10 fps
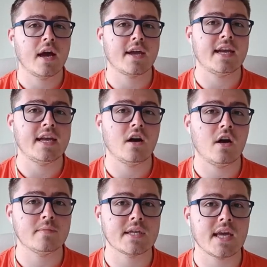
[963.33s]
and I could eat
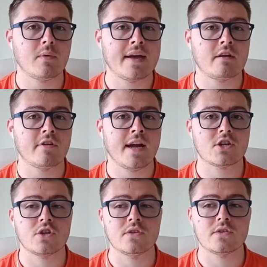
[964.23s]
carbs again without
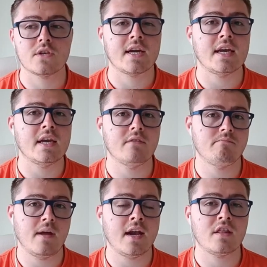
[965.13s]
reactions, I could
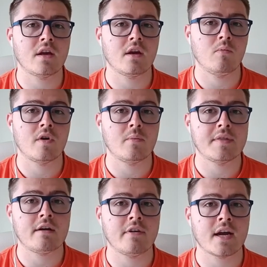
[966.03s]
eat anything I wanted
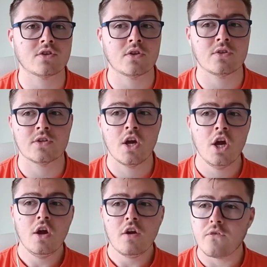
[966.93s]
without reactions,
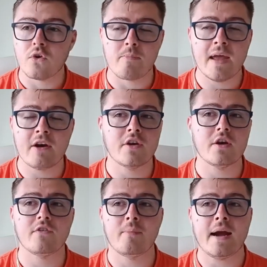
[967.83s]
for a
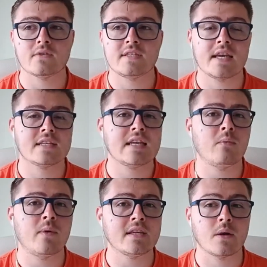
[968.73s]
period of about 6 to
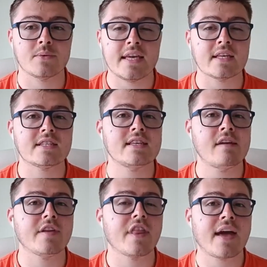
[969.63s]
8 weeks, I was eating
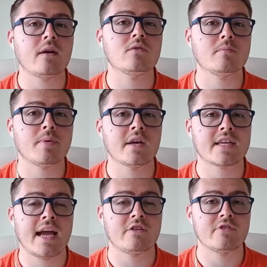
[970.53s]
7,000
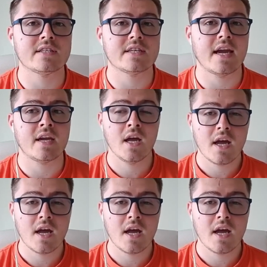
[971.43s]
plus calories a day.